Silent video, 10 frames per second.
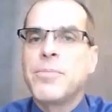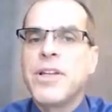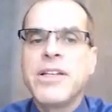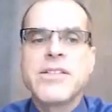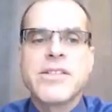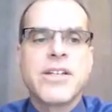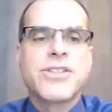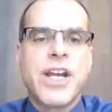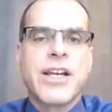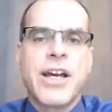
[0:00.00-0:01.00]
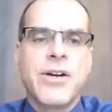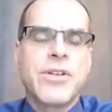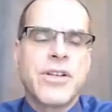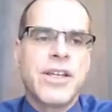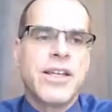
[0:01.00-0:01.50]
please check
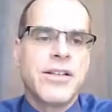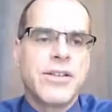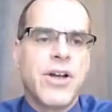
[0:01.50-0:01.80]
out the